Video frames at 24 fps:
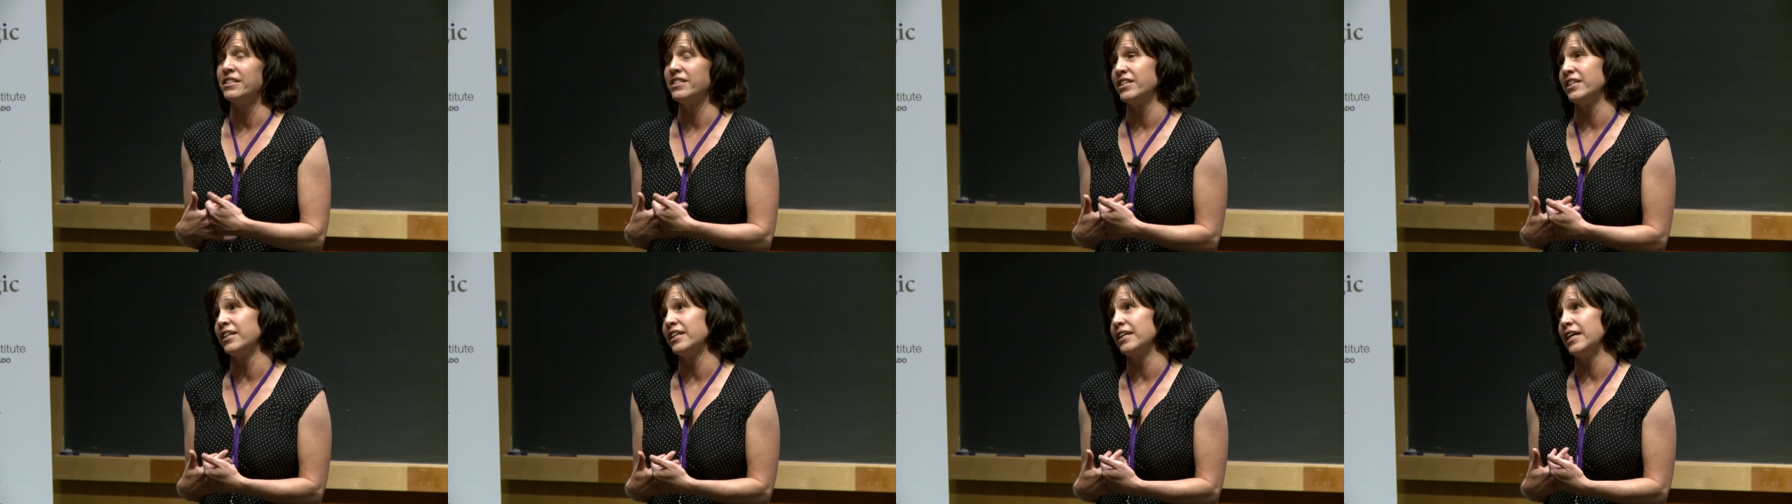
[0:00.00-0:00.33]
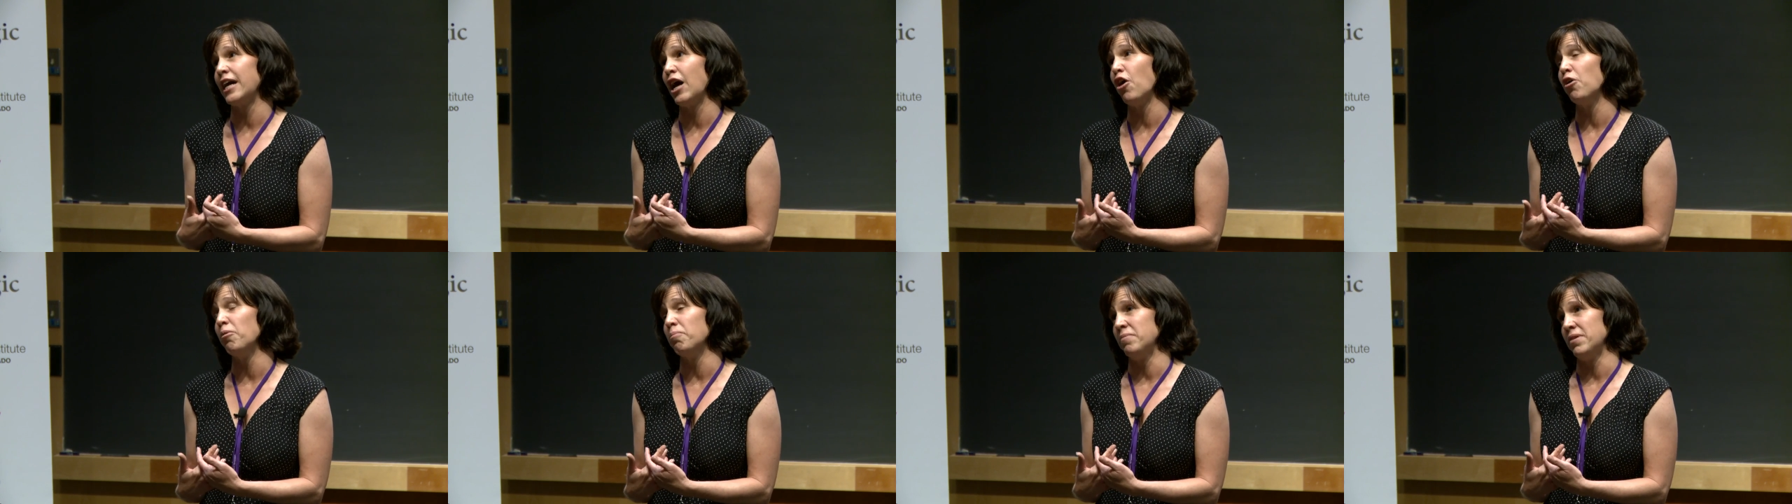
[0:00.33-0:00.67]
to
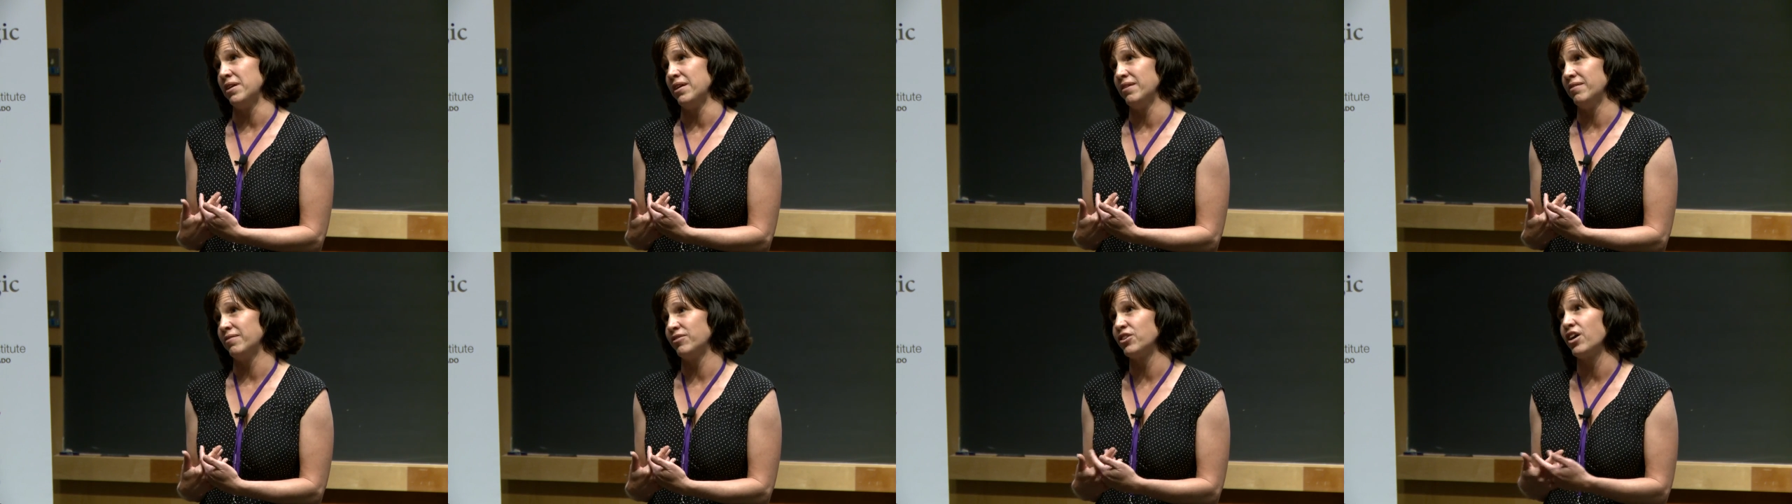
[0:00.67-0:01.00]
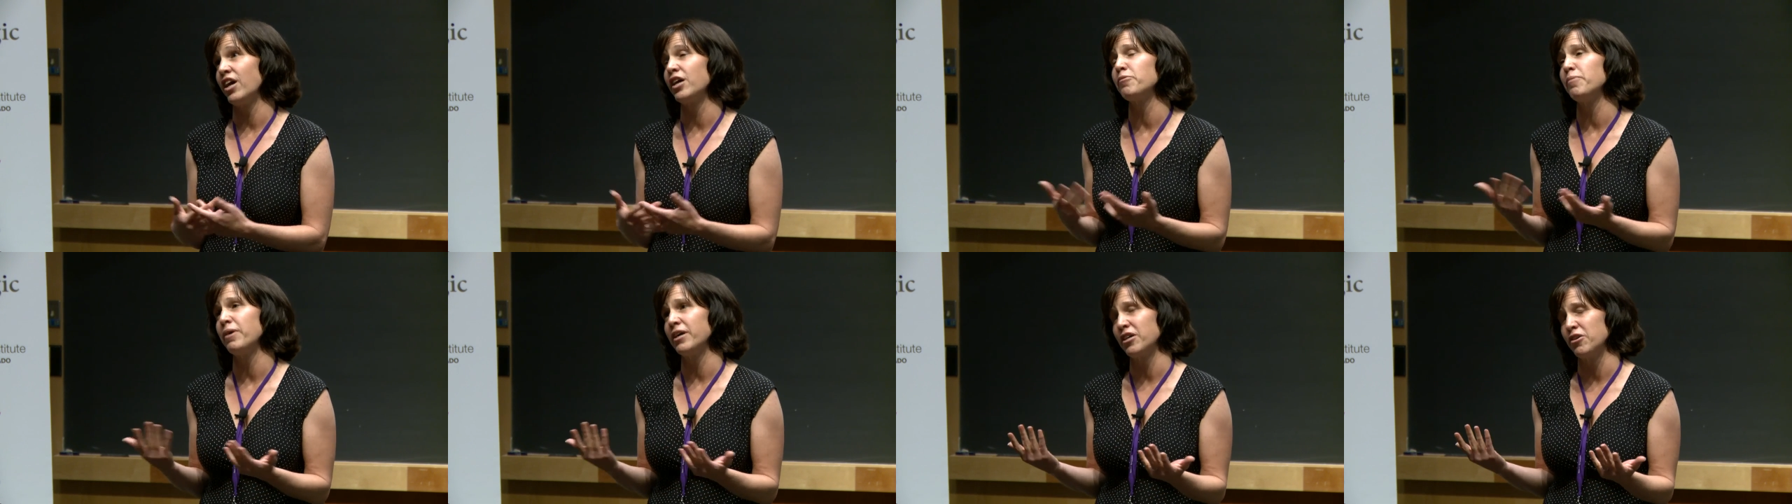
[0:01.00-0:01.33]
help me
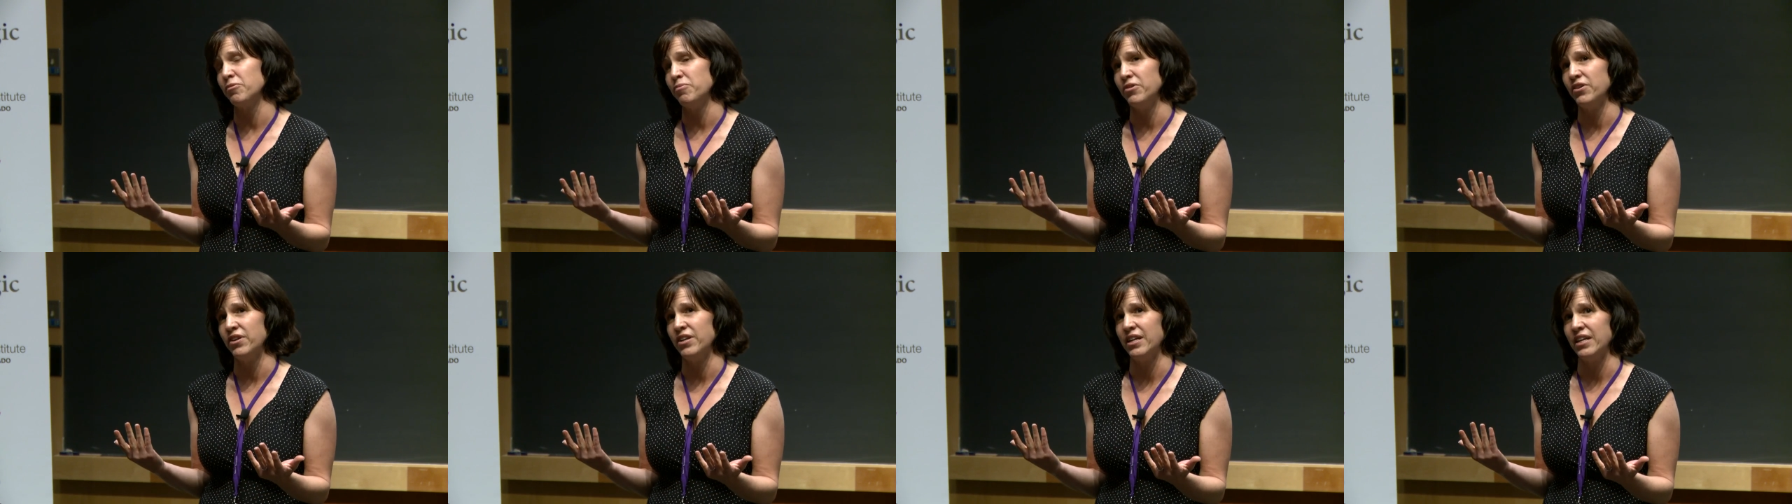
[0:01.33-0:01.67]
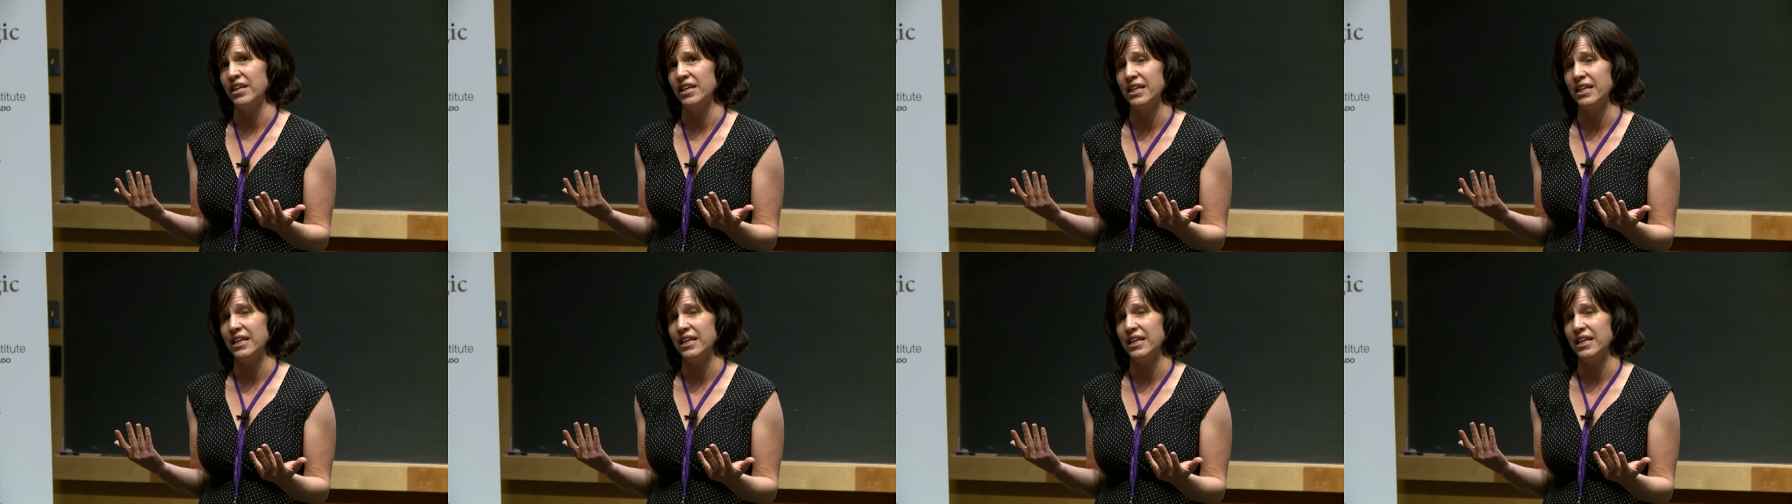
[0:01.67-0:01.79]
talk about community.